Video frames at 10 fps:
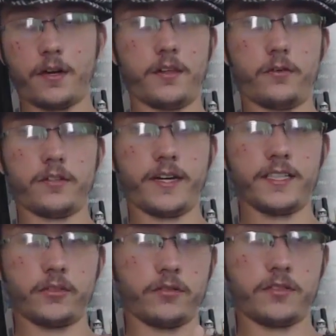Uh, there, I
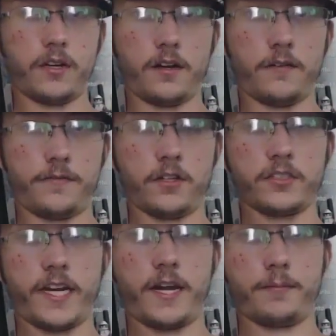guess there was a, a,
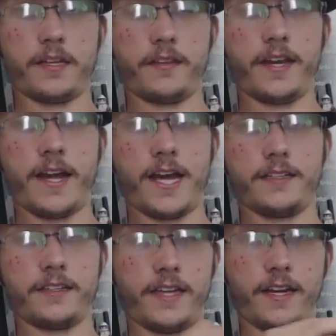first camp that they
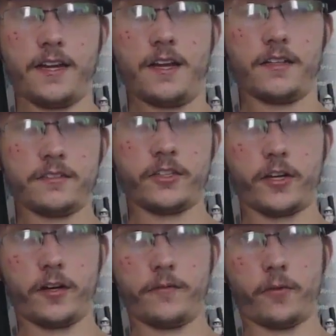had that they the
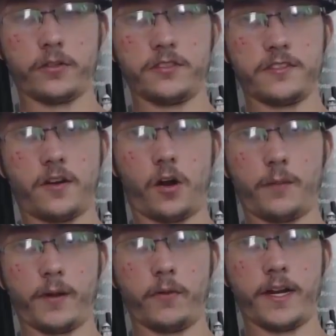security forces and
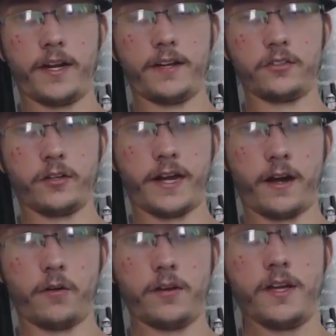army went in and took
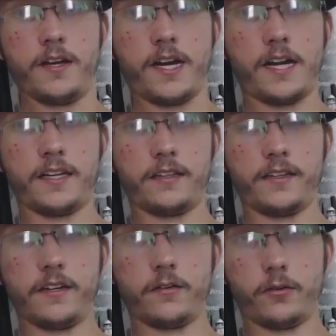out, and
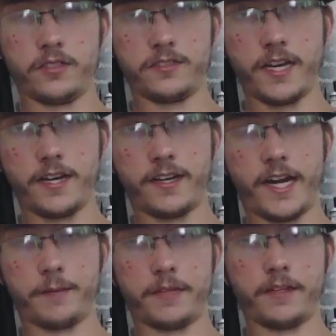then the there was a second
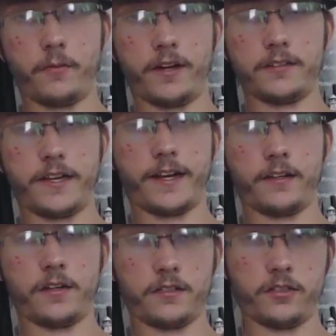camp that they went and take
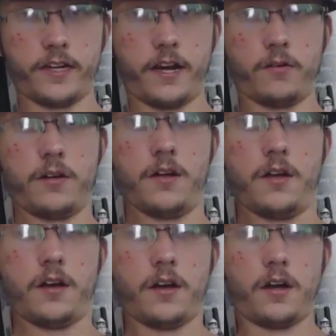uh, took out.
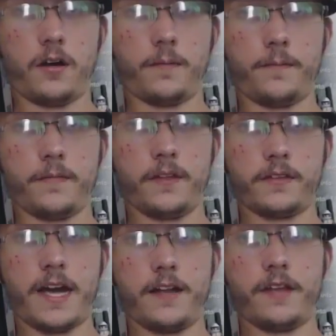Um,
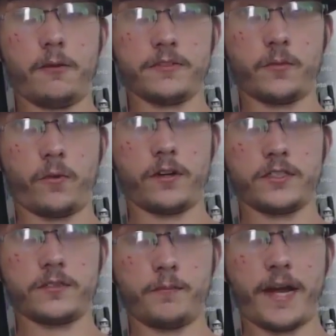that that was the
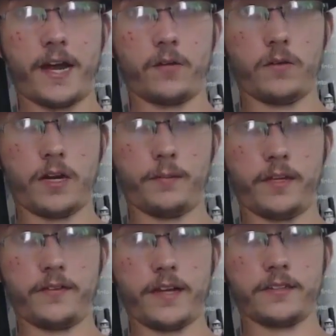worst battle I
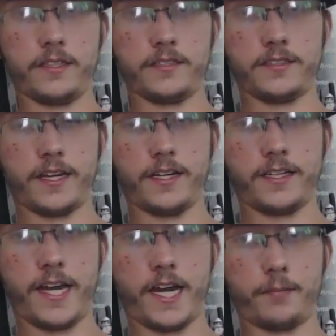believe at the
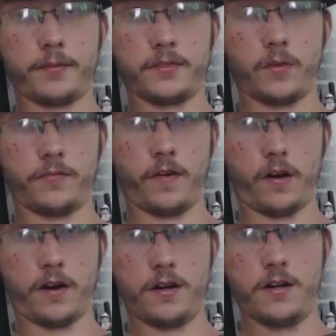second camp so
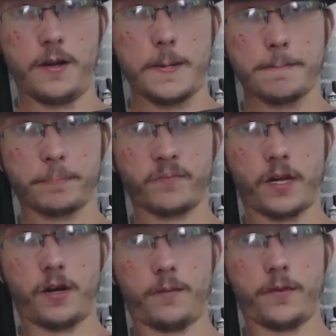far.
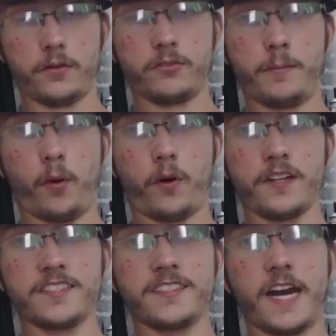Um, there was
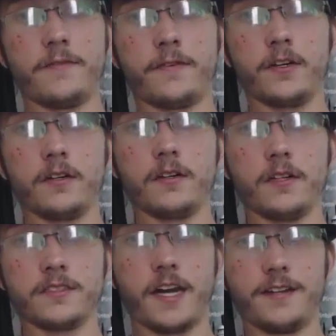reported sniper
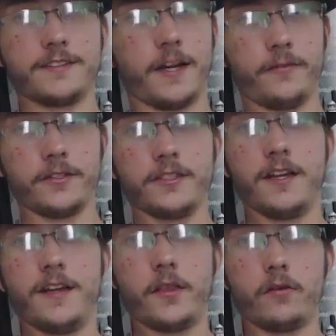uh, sni- snipers.
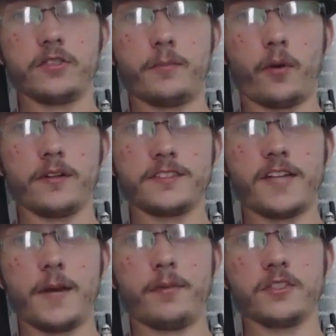There was reported
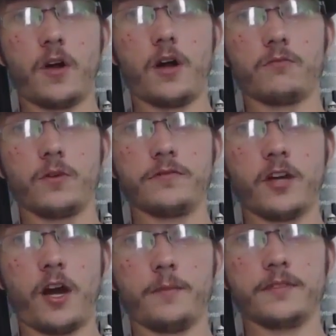snipers on
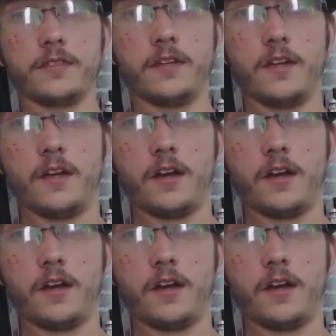rooftops.